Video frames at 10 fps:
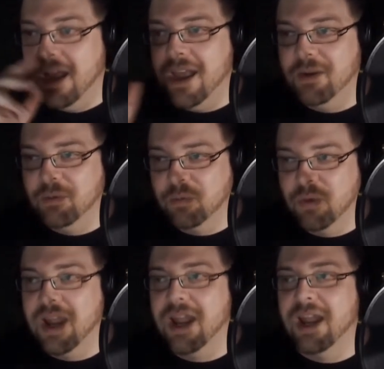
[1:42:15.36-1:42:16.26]
and
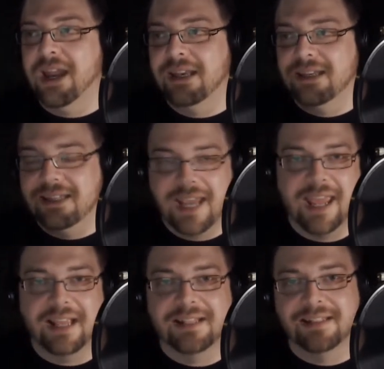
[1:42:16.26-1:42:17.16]
Ray
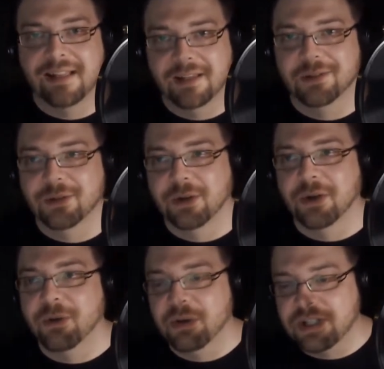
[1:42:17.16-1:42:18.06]
takes the little
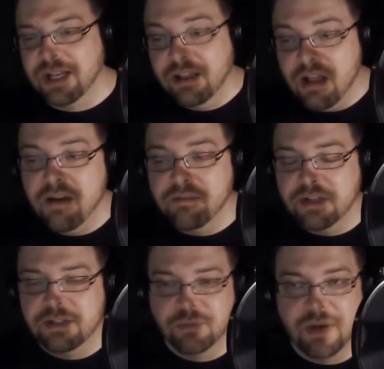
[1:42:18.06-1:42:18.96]
girl, which I loved
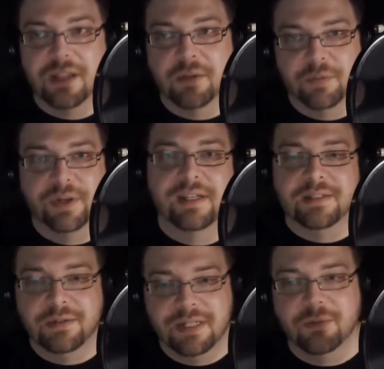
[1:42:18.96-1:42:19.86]
because Ray, the
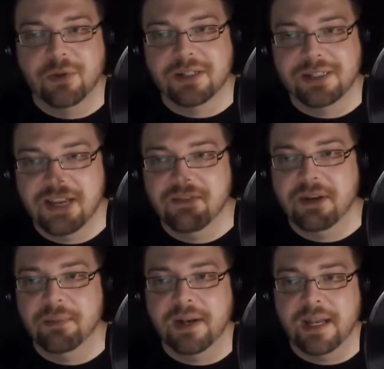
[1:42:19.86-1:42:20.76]
realist who didn't want to save
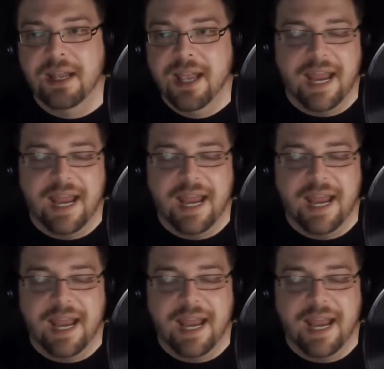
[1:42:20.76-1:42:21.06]
anybody,